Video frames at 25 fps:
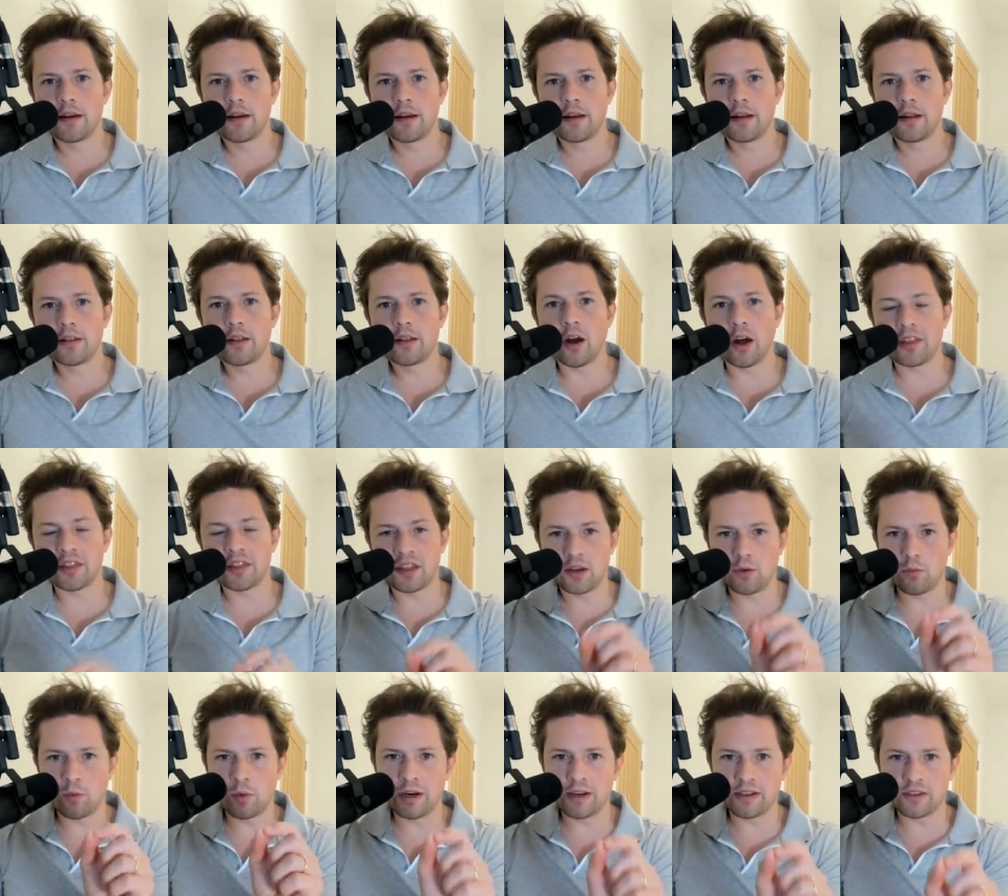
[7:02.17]
that I think
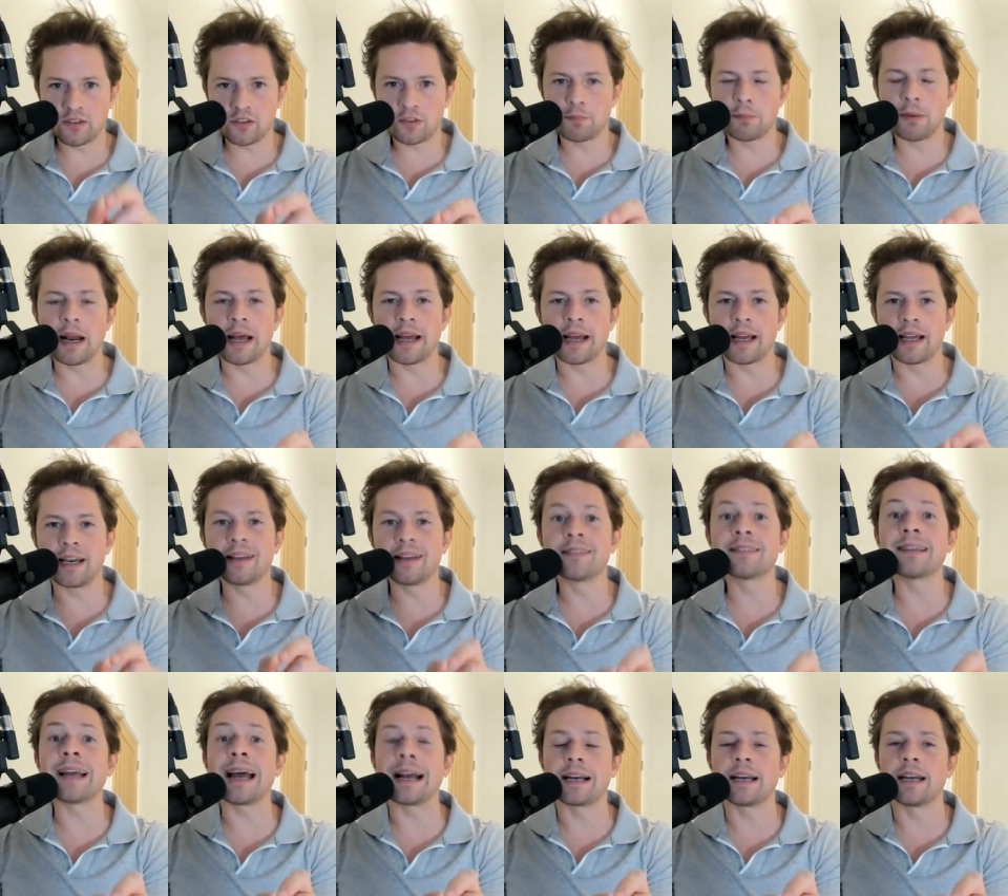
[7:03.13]
will explain
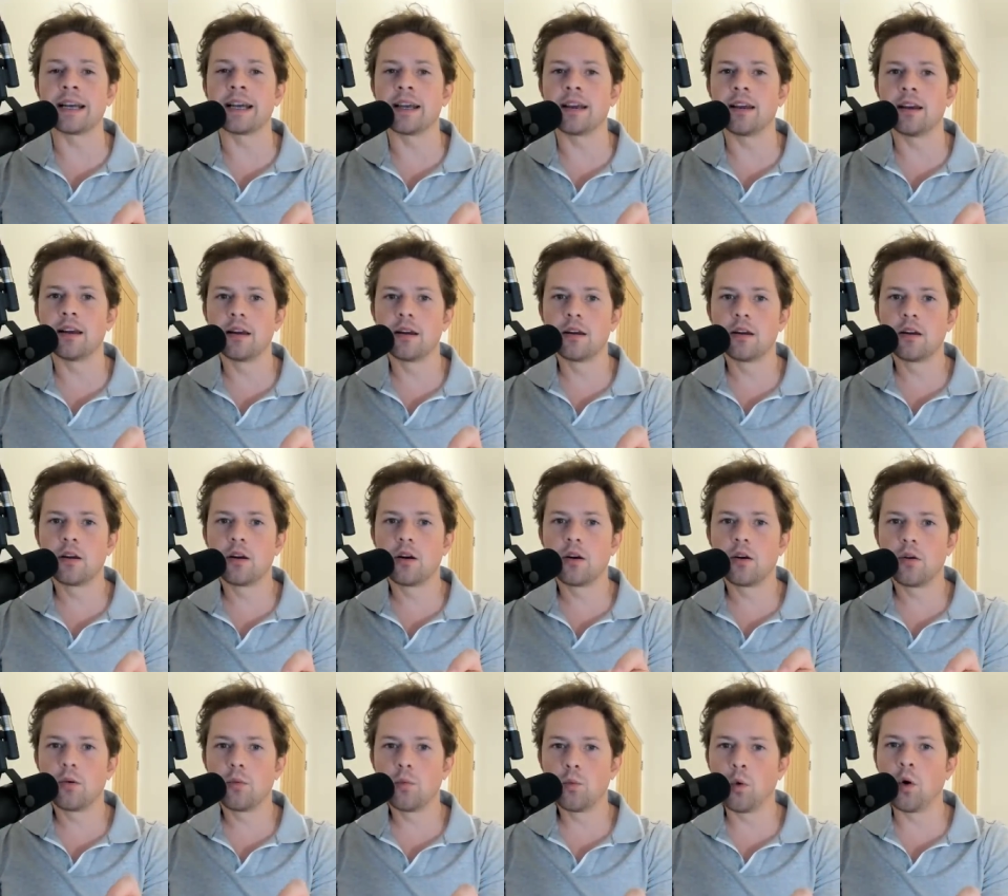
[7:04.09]
exactly
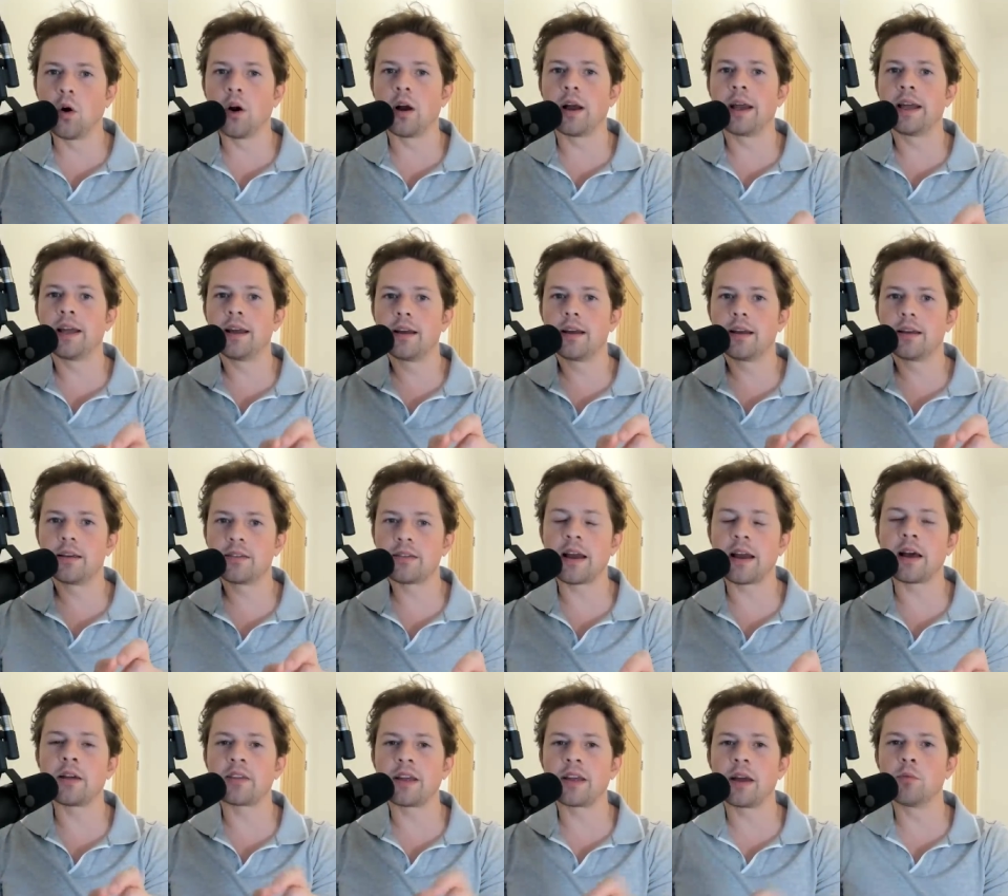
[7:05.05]
why
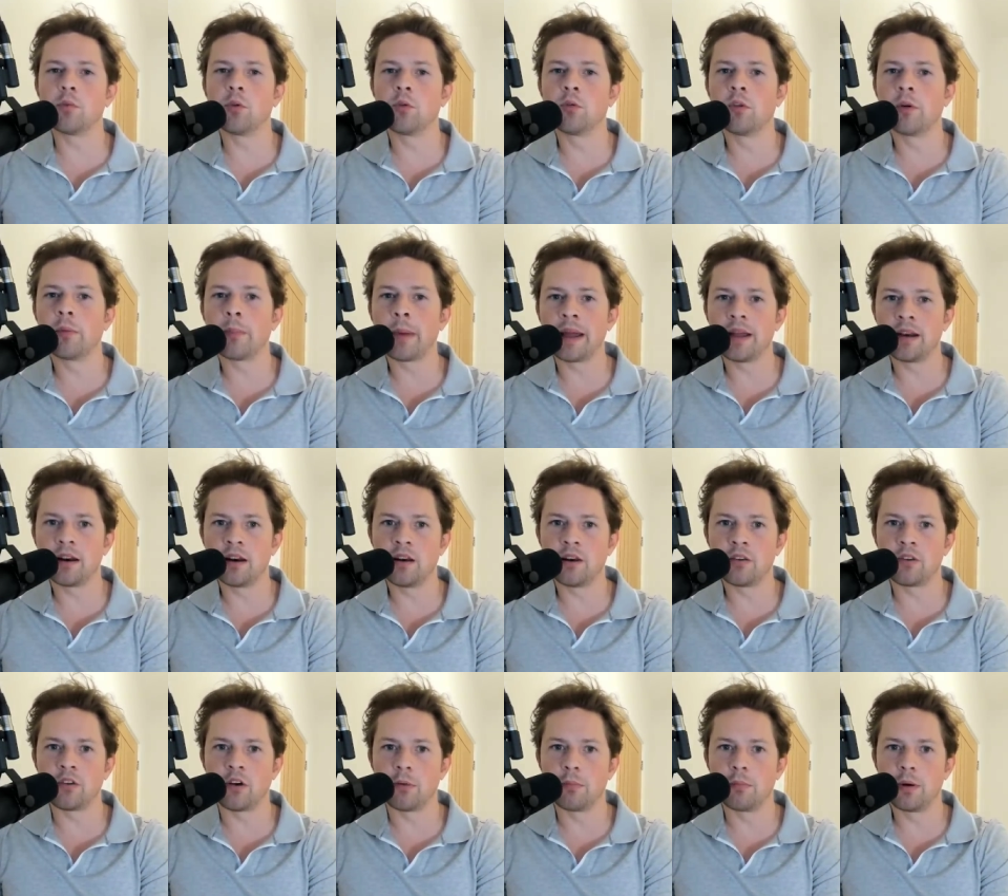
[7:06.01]
Southgate will remain in the
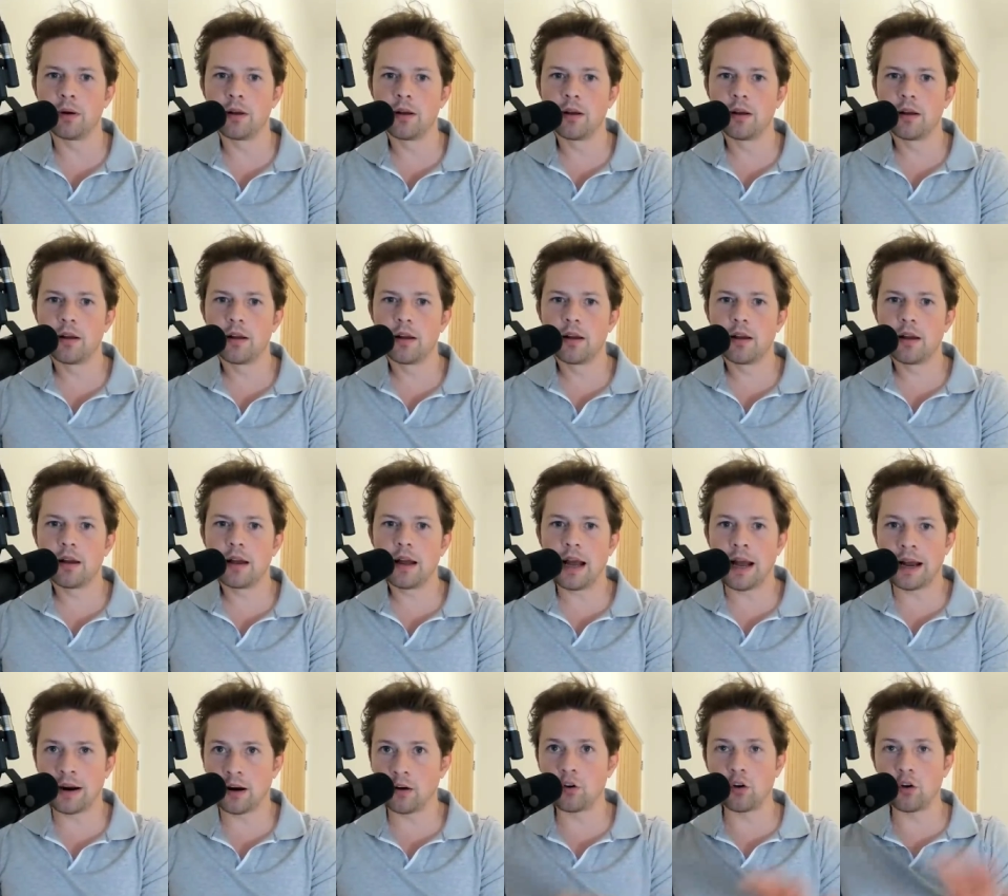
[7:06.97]
job
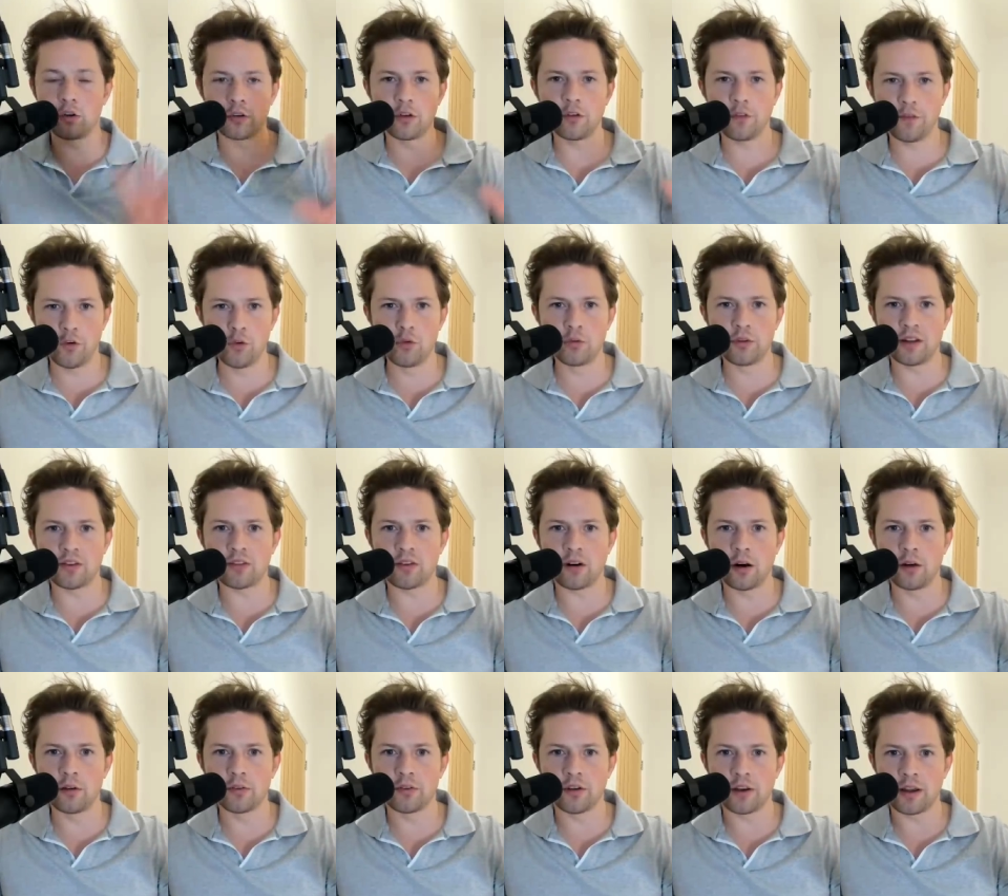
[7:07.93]
and I've got to do full
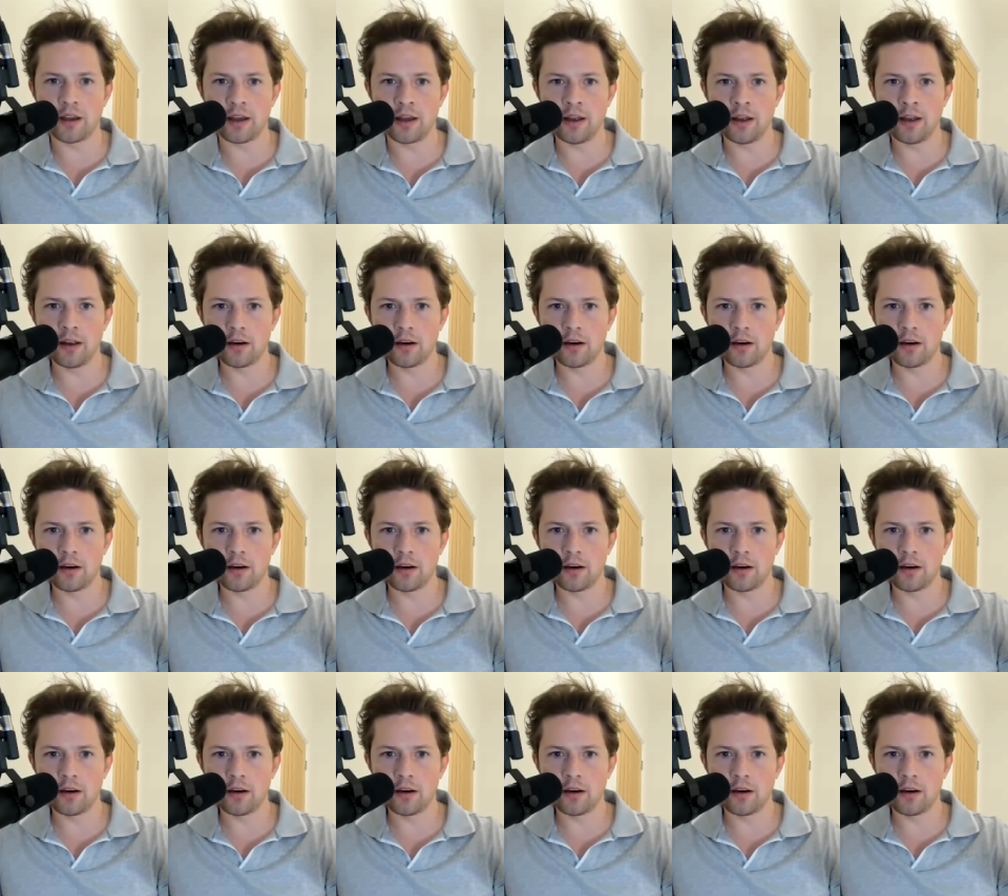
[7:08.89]
disclosure here.